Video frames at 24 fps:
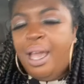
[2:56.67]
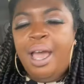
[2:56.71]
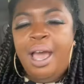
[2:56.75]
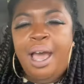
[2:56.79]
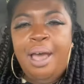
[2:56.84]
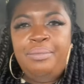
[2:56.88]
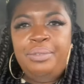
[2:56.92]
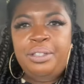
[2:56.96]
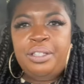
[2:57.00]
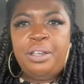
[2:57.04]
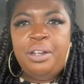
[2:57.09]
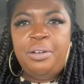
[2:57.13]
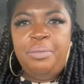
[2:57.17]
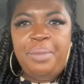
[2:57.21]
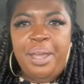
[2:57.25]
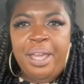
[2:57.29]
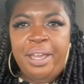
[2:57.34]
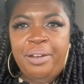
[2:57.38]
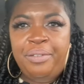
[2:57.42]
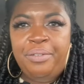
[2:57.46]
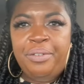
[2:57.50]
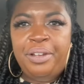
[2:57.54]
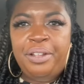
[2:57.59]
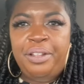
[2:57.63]
I'm just gonna make
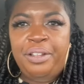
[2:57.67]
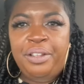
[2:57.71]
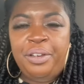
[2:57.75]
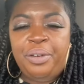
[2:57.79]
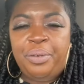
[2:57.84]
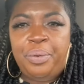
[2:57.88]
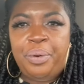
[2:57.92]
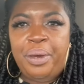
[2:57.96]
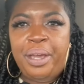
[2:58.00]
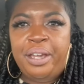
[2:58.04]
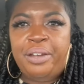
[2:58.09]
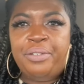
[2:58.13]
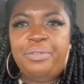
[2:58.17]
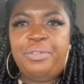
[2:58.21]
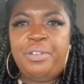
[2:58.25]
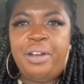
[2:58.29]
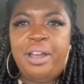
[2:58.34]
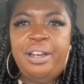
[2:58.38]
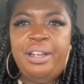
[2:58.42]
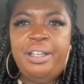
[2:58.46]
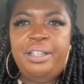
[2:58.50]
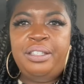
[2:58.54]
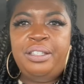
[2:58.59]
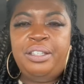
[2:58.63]
a really quick
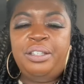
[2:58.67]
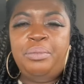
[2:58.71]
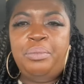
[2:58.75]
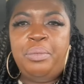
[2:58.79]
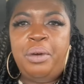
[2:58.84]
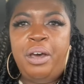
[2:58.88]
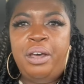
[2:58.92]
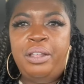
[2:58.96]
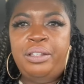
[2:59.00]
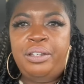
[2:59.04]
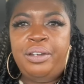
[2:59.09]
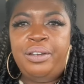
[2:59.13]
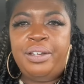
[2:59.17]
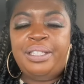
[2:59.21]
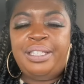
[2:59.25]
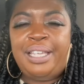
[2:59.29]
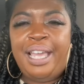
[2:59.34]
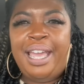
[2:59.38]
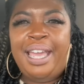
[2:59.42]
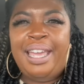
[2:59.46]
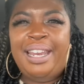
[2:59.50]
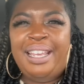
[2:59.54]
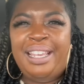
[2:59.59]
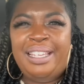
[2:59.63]
run into the mall though, because I
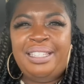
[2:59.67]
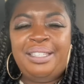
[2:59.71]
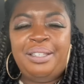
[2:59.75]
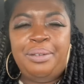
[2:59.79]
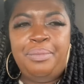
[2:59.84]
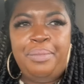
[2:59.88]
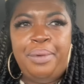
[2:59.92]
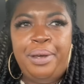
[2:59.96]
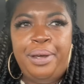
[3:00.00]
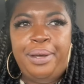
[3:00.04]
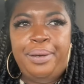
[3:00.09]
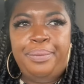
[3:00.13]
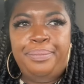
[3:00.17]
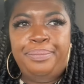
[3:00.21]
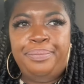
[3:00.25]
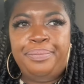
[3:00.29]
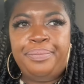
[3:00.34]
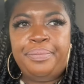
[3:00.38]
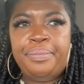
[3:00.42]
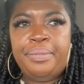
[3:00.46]
had to get some